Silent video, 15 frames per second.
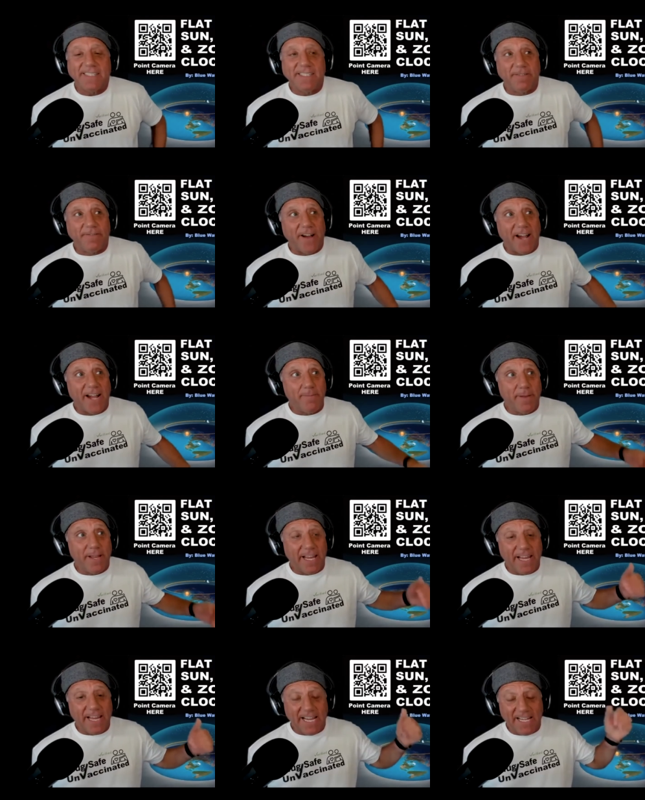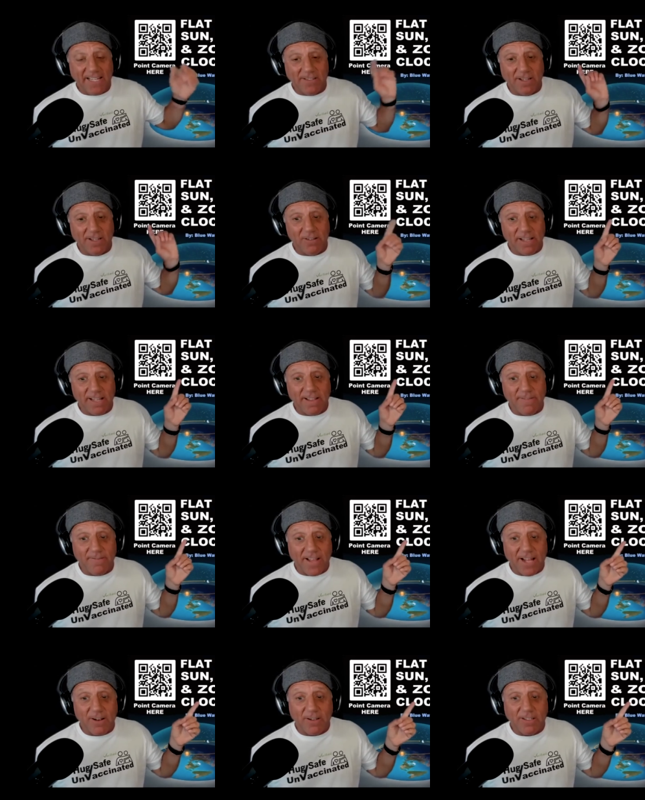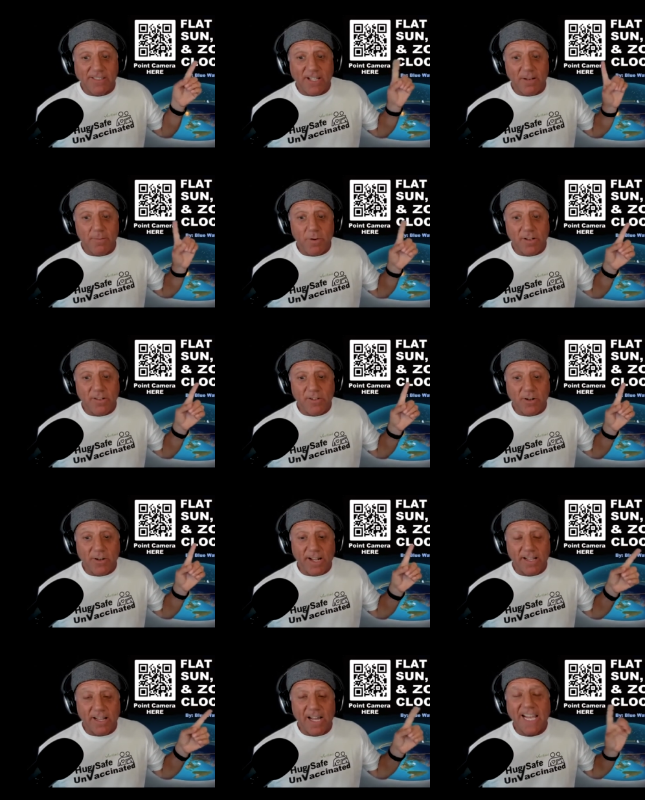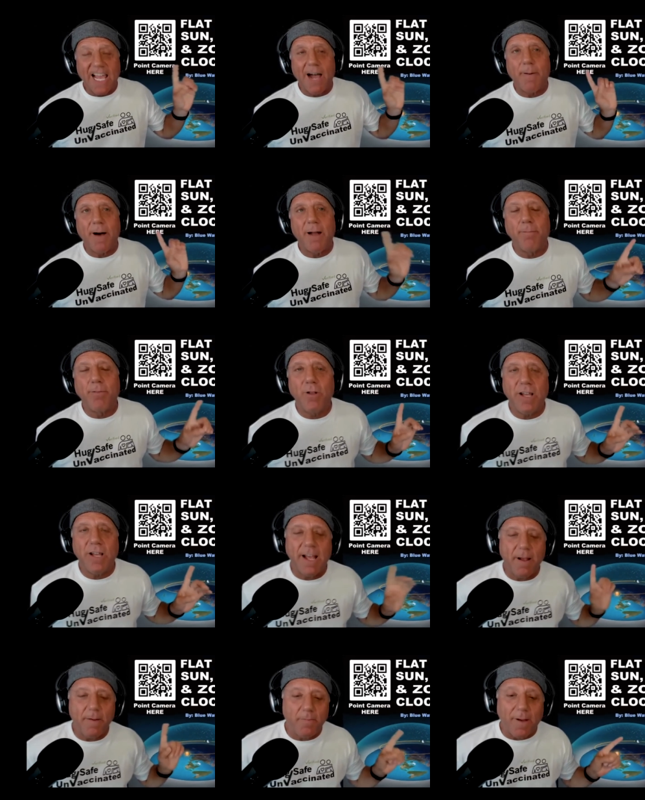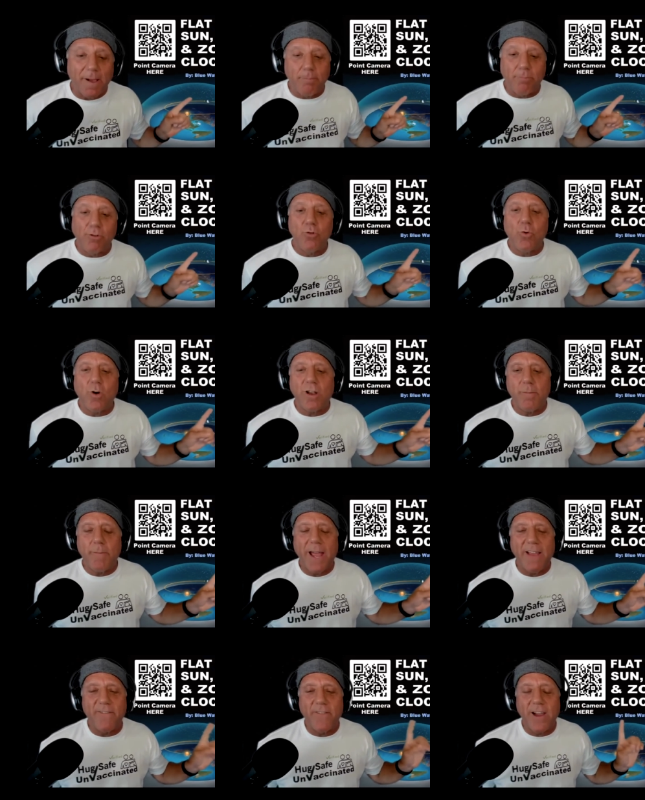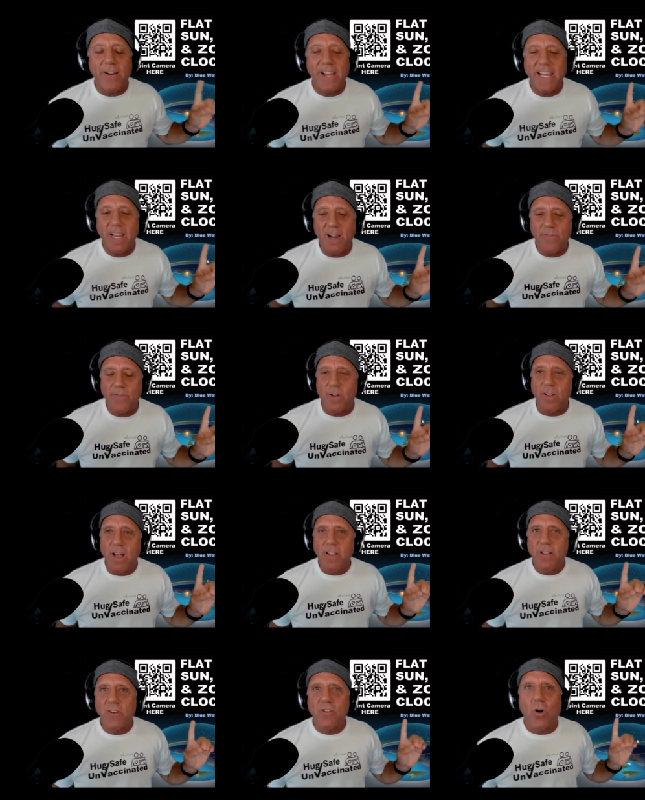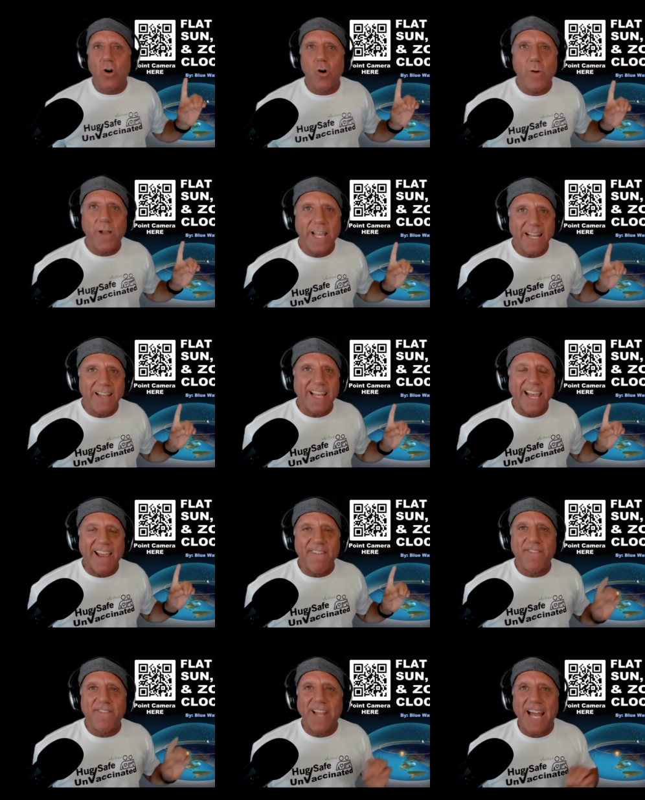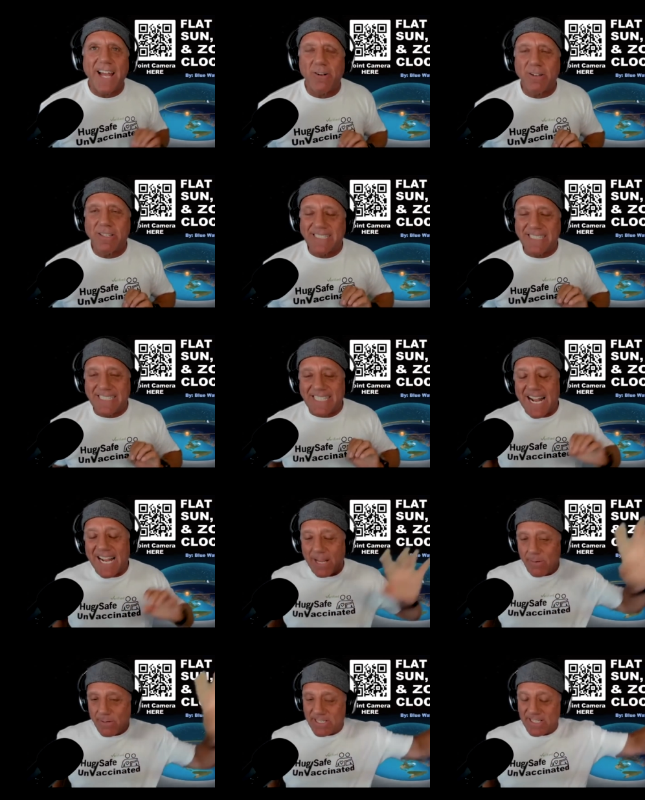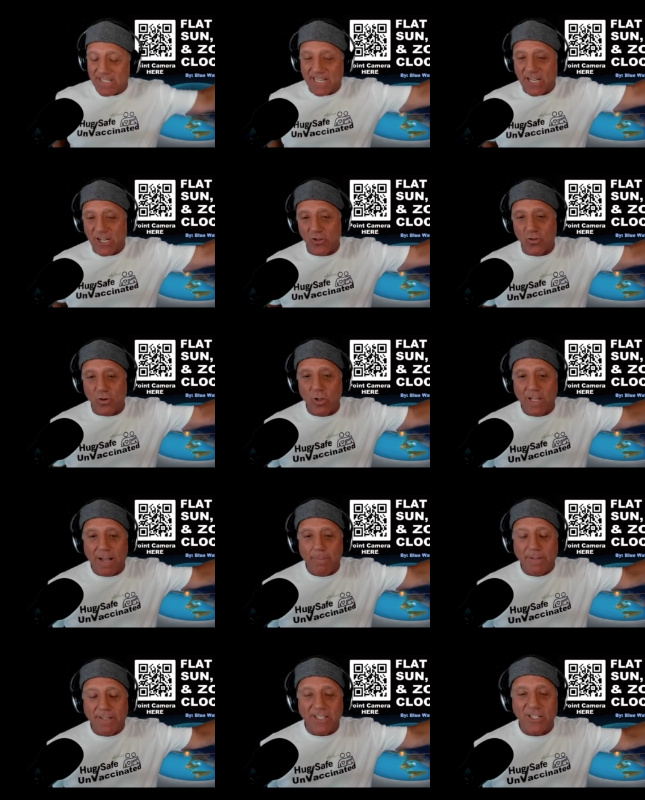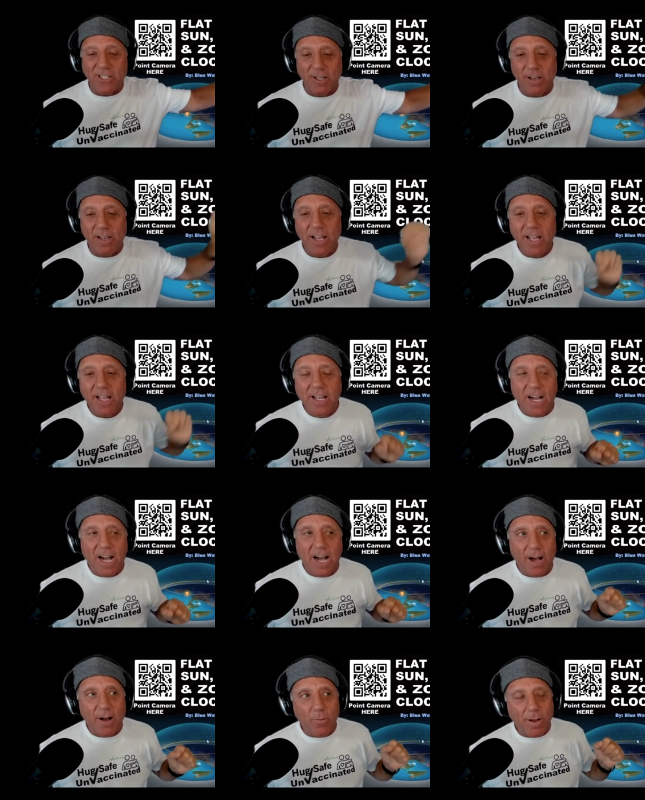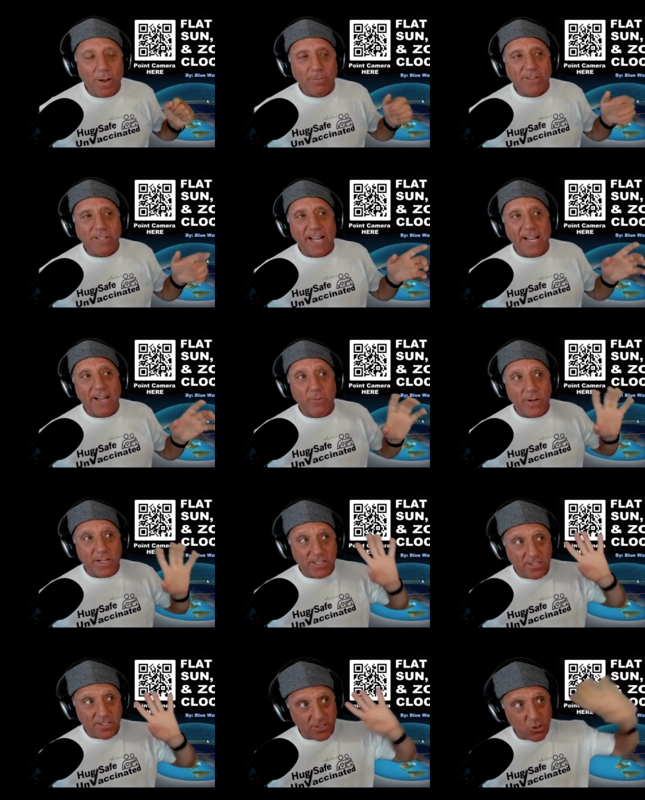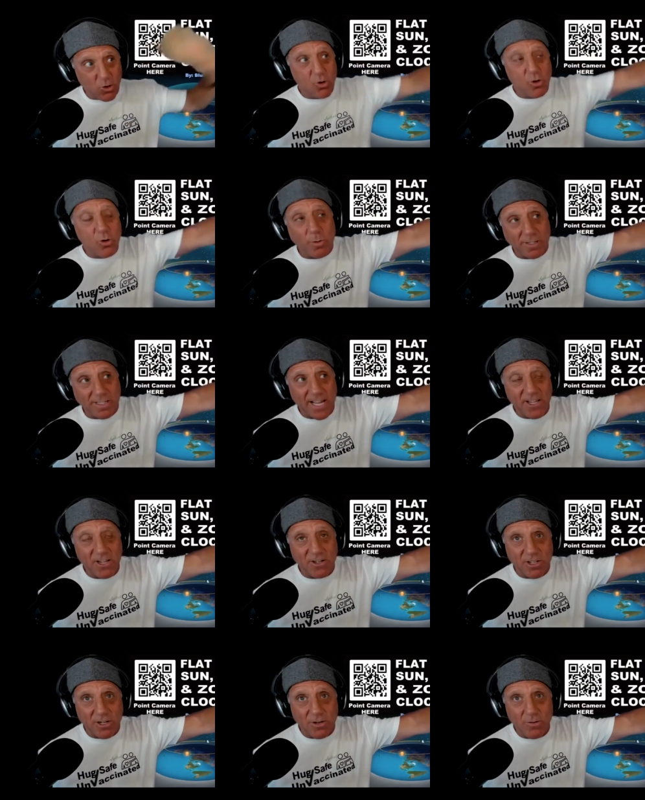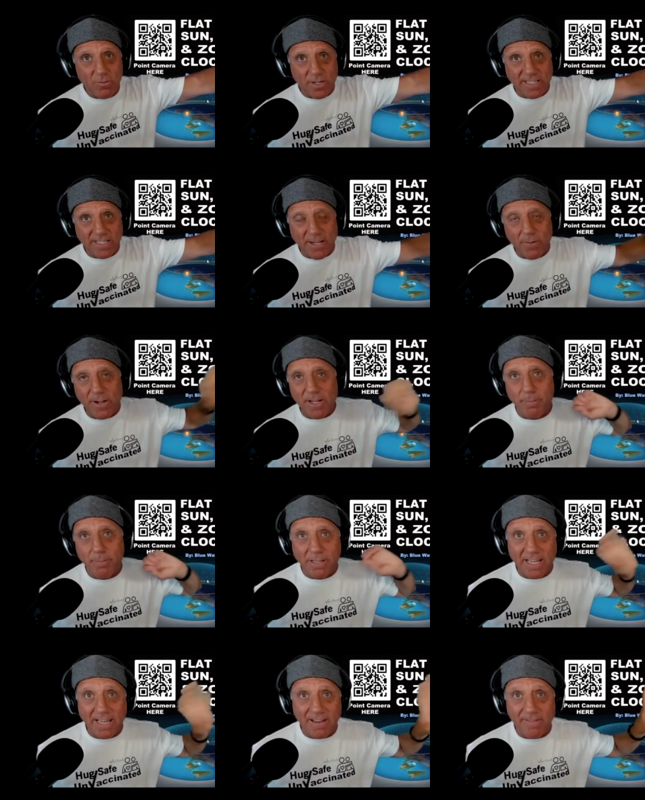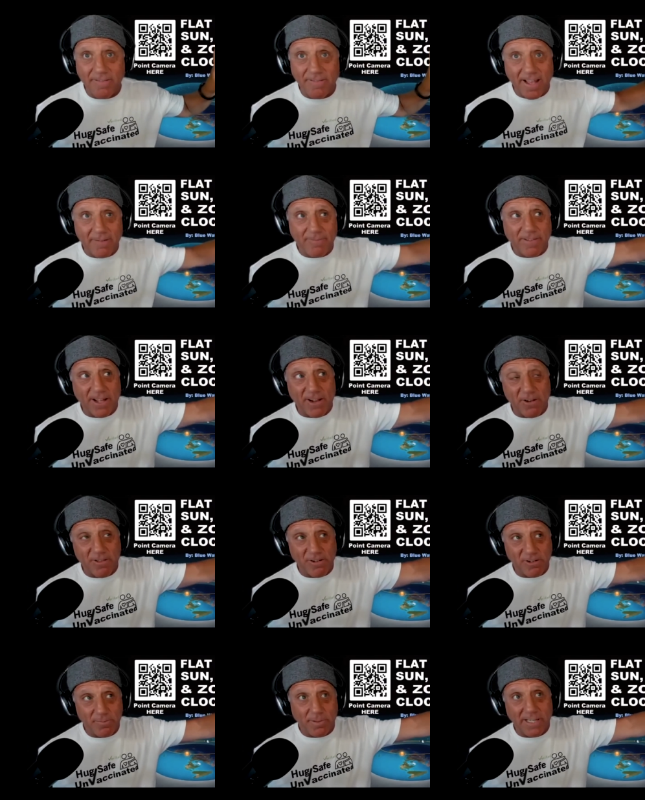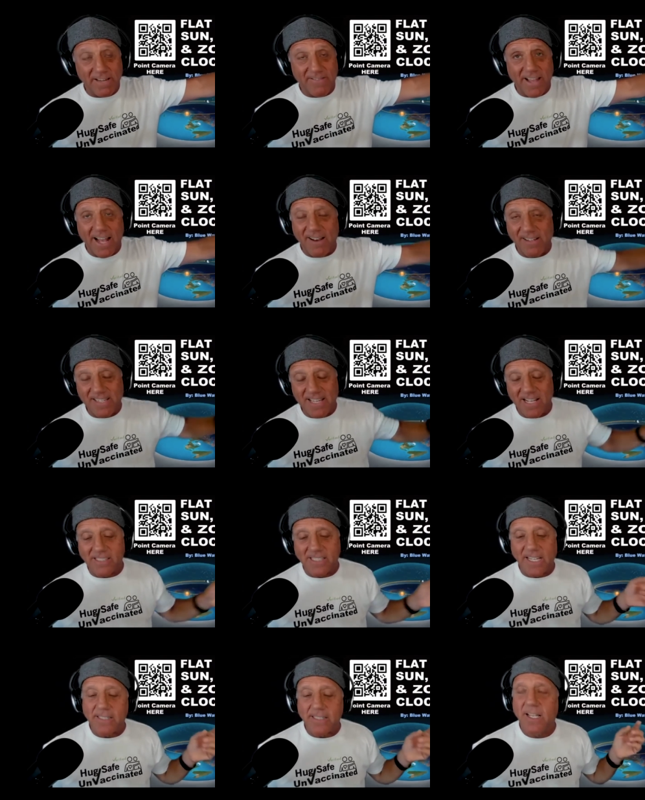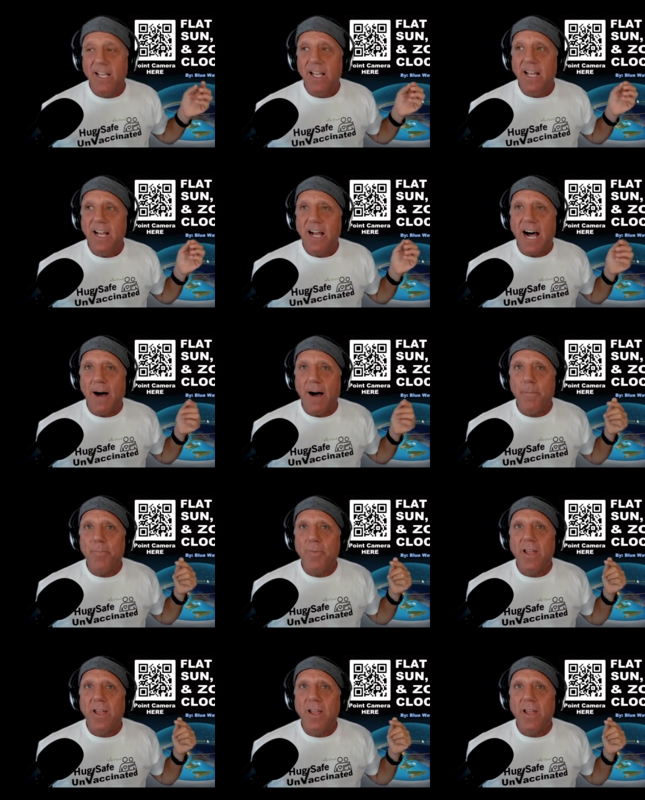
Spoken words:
to find me is literally the Flat Earth Sun, Moon, and Zodiac Clock app on by Blue Water Bay. Very careful. There's already like a Flat Earth Society, which is a controlled opposition website, which Google will send you to because they want you to believe that flat earthers believe that. It's nonsense. On